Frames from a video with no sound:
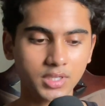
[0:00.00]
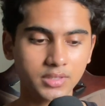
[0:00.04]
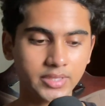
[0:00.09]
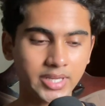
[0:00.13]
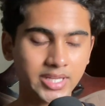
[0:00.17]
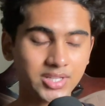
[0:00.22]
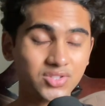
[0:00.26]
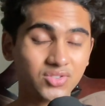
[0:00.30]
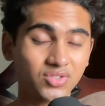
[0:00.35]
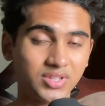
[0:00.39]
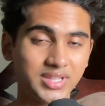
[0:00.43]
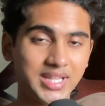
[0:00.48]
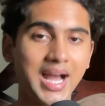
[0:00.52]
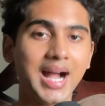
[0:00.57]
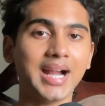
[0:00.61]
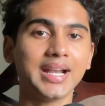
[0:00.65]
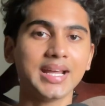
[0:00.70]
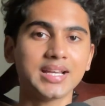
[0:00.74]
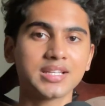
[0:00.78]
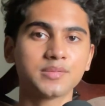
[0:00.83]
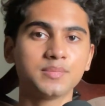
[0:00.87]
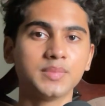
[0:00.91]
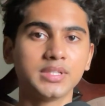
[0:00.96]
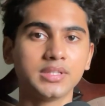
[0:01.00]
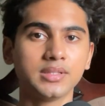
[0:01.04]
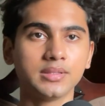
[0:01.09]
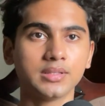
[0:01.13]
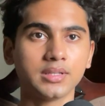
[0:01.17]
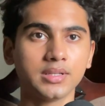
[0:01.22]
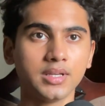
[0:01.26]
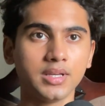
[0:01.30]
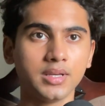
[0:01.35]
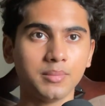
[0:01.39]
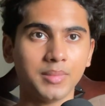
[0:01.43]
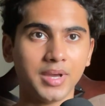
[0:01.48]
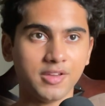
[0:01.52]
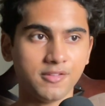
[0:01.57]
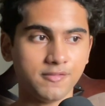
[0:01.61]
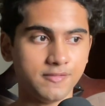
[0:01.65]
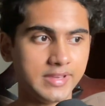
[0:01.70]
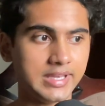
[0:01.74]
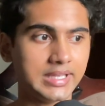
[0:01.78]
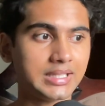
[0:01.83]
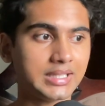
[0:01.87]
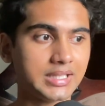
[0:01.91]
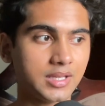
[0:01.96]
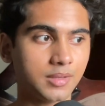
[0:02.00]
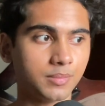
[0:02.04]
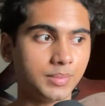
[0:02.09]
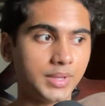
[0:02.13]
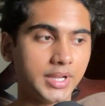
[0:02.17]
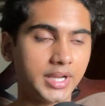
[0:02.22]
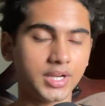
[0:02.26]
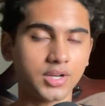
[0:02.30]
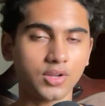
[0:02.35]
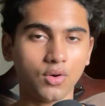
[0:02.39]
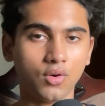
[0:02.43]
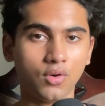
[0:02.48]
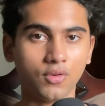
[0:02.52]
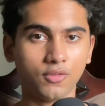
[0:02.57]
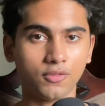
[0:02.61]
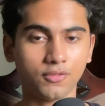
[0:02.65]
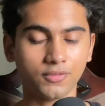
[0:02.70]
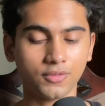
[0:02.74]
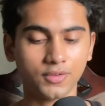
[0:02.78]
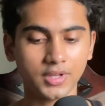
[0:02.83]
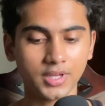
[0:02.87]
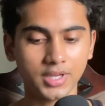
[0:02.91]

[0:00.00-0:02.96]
Right, so that has been my weekly update of